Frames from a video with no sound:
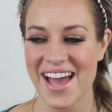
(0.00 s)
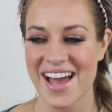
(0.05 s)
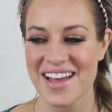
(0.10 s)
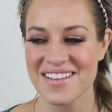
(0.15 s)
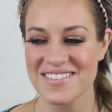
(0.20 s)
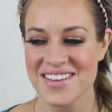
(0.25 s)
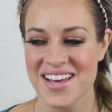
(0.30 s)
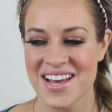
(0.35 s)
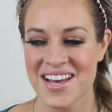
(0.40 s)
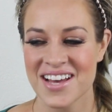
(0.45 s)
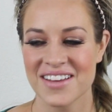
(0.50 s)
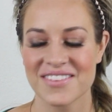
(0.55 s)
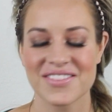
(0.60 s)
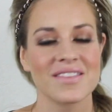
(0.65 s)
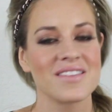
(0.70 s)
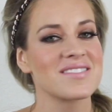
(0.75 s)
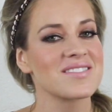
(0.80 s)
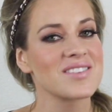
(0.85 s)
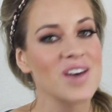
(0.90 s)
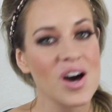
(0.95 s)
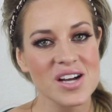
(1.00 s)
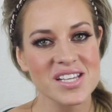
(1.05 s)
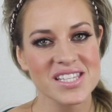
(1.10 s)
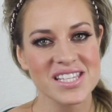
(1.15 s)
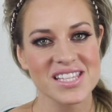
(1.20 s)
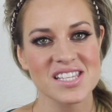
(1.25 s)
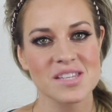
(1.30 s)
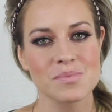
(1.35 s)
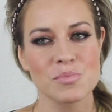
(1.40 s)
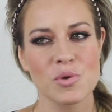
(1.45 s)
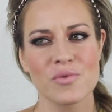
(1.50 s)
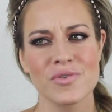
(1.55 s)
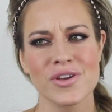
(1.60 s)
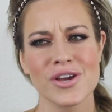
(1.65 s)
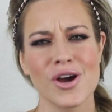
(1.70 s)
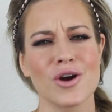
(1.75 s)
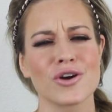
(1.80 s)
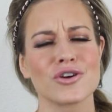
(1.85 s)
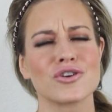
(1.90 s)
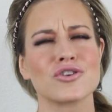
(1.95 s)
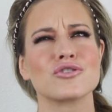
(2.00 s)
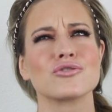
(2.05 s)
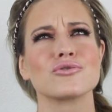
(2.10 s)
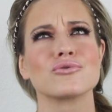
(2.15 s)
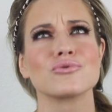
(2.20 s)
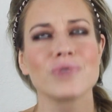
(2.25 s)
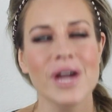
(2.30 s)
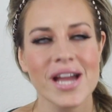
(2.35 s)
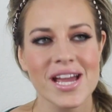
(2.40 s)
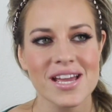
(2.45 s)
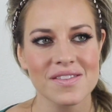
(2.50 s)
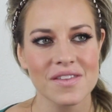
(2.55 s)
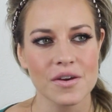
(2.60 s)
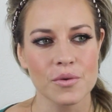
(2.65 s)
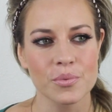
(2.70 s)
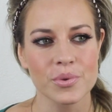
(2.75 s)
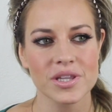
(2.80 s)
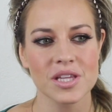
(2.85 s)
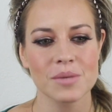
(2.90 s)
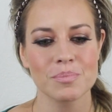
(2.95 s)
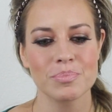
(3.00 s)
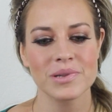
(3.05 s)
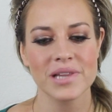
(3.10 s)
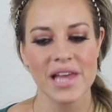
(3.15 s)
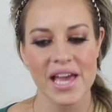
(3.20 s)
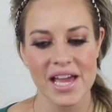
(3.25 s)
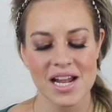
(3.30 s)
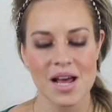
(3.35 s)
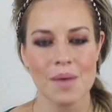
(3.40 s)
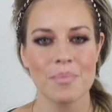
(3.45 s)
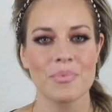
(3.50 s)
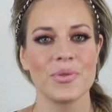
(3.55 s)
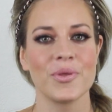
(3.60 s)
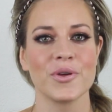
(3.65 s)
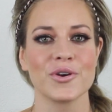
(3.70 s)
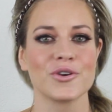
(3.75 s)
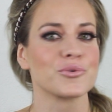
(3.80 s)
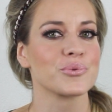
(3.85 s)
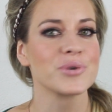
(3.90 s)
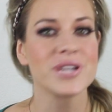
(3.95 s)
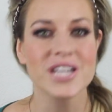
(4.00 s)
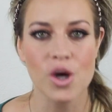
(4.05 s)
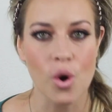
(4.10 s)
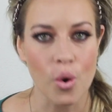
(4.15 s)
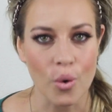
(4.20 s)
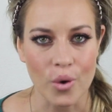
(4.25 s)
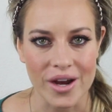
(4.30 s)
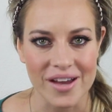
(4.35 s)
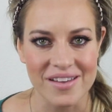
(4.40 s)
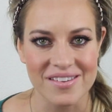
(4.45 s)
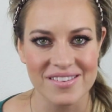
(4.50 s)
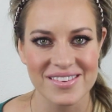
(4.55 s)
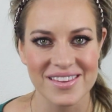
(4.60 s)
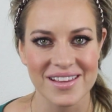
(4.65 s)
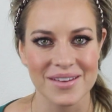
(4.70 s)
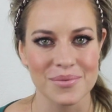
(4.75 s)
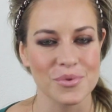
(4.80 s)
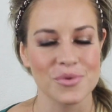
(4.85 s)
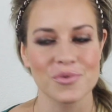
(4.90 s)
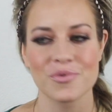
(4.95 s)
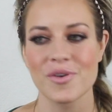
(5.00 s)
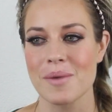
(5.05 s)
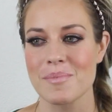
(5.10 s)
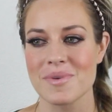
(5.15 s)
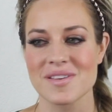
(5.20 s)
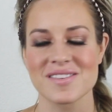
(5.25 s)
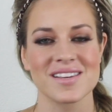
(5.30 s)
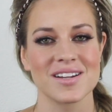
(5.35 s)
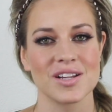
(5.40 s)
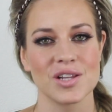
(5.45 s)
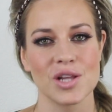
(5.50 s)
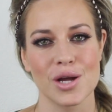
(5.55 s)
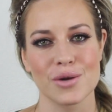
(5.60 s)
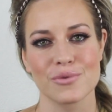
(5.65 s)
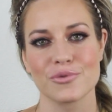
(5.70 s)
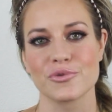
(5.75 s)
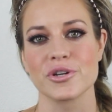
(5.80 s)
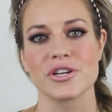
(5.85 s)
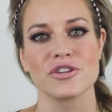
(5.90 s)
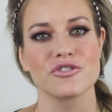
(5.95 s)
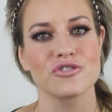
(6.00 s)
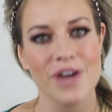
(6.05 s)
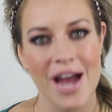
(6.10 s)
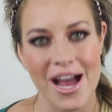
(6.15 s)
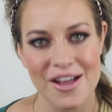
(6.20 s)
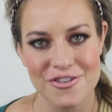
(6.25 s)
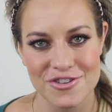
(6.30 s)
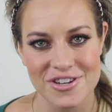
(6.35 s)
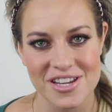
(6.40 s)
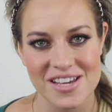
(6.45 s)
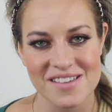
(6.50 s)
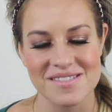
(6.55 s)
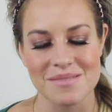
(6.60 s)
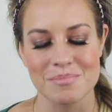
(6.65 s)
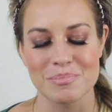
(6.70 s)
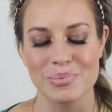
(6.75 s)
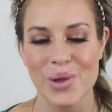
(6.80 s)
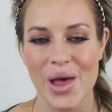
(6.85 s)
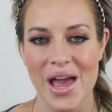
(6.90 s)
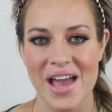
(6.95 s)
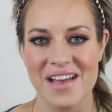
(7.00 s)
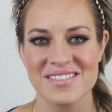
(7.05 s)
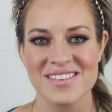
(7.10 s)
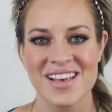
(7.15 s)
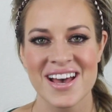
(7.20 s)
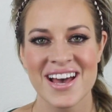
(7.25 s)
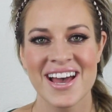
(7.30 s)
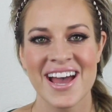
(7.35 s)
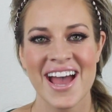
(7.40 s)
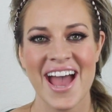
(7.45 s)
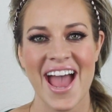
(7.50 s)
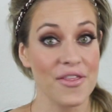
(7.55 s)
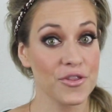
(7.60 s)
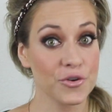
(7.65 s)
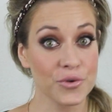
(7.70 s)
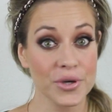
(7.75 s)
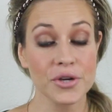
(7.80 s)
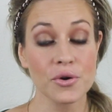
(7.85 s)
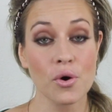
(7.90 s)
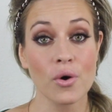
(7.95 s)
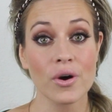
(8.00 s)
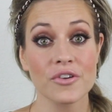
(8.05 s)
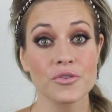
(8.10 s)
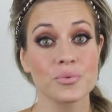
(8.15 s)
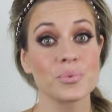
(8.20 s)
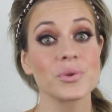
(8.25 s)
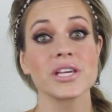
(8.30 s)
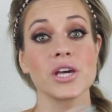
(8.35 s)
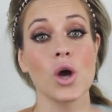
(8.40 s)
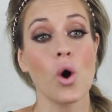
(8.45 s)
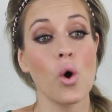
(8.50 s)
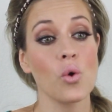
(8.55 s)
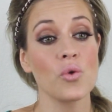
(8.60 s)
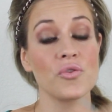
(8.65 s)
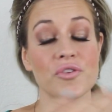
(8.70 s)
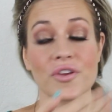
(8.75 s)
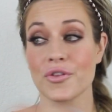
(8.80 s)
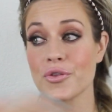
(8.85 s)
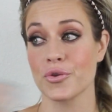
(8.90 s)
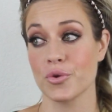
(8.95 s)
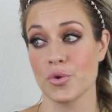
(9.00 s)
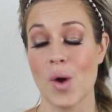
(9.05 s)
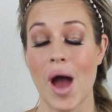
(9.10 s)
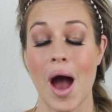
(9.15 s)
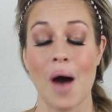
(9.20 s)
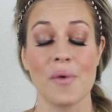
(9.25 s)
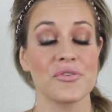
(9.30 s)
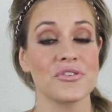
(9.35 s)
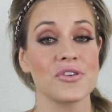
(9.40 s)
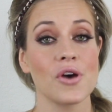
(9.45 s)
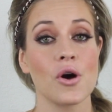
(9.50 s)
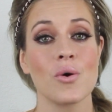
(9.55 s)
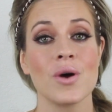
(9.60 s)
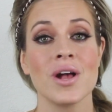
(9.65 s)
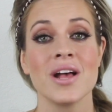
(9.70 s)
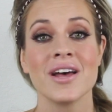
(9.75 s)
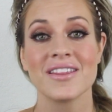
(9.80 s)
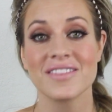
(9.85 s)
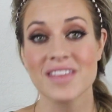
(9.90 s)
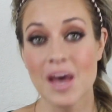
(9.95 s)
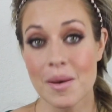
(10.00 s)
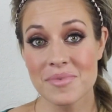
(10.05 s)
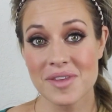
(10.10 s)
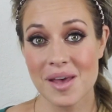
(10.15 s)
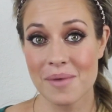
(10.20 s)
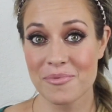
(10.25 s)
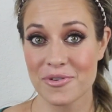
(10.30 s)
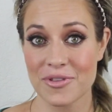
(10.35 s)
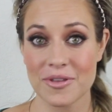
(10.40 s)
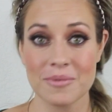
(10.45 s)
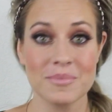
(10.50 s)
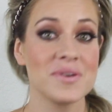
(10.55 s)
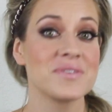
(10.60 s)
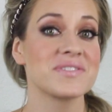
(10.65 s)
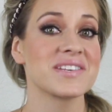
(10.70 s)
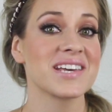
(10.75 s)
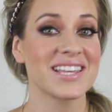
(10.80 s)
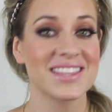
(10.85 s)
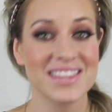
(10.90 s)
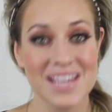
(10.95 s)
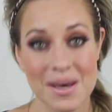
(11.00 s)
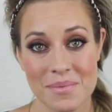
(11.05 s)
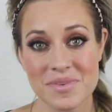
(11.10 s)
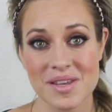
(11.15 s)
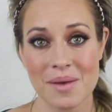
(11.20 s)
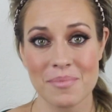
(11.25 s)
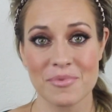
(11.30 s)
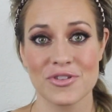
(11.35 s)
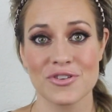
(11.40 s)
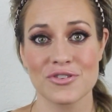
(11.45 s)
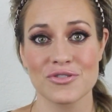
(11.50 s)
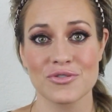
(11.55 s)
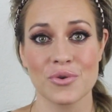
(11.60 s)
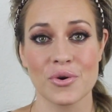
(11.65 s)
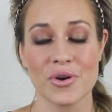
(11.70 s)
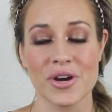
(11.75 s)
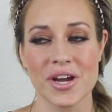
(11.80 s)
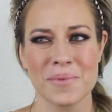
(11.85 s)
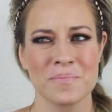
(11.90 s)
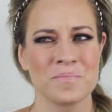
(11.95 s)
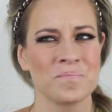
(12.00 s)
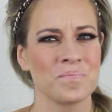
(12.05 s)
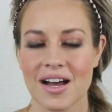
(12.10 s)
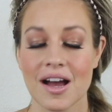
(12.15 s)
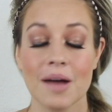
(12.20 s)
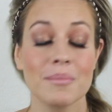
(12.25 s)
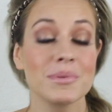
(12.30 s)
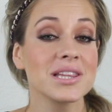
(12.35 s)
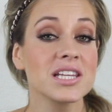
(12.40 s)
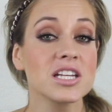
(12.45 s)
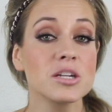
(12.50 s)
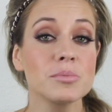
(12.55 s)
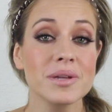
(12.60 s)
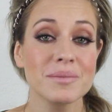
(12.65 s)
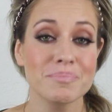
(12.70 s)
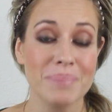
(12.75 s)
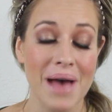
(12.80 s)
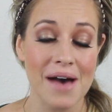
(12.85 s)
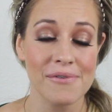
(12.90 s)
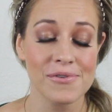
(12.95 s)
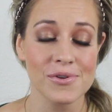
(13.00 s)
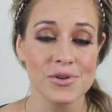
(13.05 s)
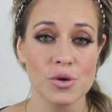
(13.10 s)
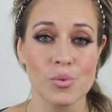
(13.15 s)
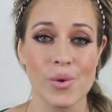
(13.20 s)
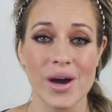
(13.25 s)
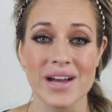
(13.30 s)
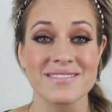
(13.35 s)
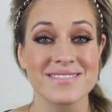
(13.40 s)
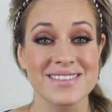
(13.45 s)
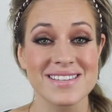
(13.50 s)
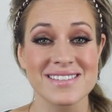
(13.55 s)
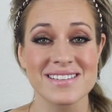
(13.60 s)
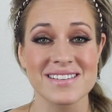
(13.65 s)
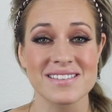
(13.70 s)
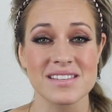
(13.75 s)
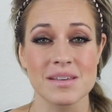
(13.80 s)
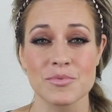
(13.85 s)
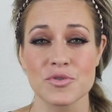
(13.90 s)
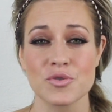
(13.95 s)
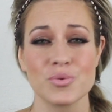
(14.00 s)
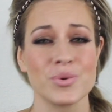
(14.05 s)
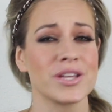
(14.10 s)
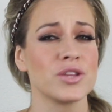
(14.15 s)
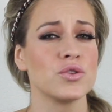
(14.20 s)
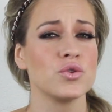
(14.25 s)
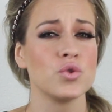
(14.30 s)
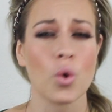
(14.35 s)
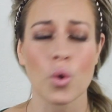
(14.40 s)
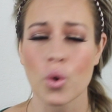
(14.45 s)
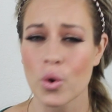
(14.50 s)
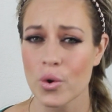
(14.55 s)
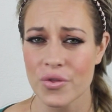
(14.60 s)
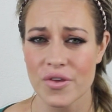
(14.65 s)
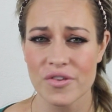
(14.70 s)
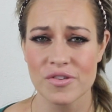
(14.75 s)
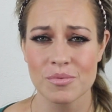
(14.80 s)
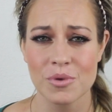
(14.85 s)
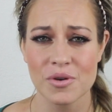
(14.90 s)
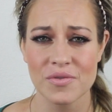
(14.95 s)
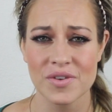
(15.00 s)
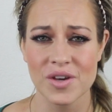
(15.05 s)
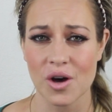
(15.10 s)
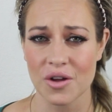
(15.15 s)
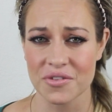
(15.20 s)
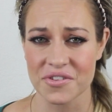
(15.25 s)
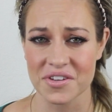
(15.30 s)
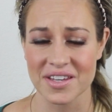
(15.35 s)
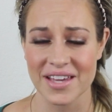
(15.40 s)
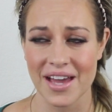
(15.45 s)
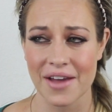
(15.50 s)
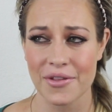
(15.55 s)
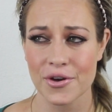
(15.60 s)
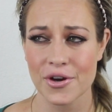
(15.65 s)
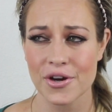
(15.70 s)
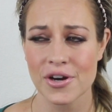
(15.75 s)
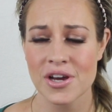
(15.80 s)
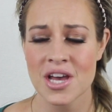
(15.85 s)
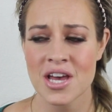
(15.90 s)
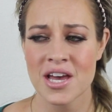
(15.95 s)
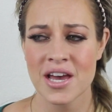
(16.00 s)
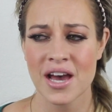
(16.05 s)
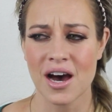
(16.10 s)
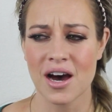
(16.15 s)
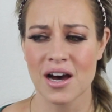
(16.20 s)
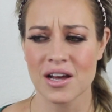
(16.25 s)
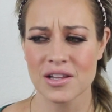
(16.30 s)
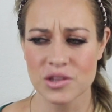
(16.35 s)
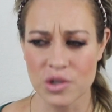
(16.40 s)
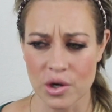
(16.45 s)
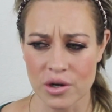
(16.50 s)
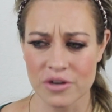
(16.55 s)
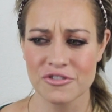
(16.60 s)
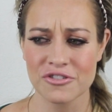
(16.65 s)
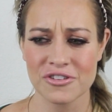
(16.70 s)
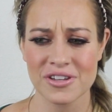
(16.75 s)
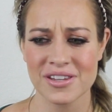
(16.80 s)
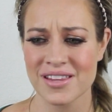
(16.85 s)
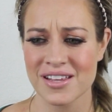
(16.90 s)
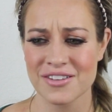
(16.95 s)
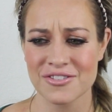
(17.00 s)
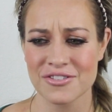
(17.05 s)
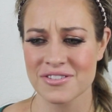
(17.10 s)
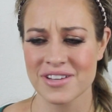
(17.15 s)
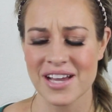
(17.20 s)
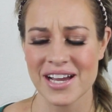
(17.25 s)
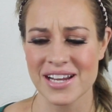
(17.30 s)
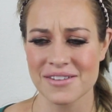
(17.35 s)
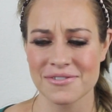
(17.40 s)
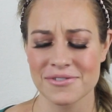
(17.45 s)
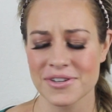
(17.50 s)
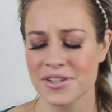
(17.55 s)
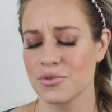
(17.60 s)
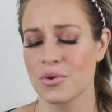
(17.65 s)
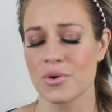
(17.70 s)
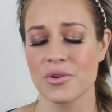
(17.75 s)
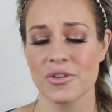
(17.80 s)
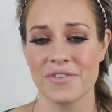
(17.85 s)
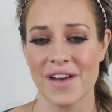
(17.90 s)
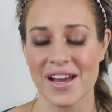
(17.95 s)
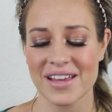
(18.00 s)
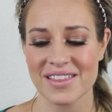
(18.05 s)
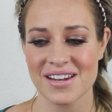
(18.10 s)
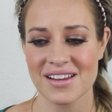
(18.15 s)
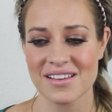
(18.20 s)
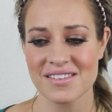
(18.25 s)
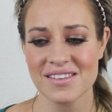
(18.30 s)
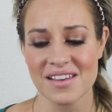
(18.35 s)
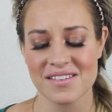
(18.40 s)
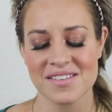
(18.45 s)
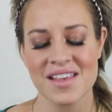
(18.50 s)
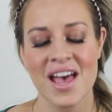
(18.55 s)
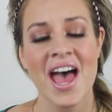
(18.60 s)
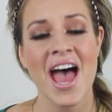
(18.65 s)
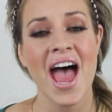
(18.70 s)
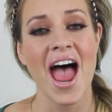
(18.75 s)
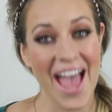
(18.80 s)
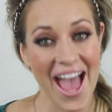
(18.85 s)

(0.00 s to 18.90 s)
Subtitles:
And the songs in this movie are great. They really played up the Greek chorus that was famous in a lot of Greek tragedies and plays. And the Greek chorus really holds it throughout. So thumbs up for the music, thumbs up for the story. I'm a little bit baffled at why Disney seems to ignore this movie altogether. Largely, they just kind of ignore the fact that it exists.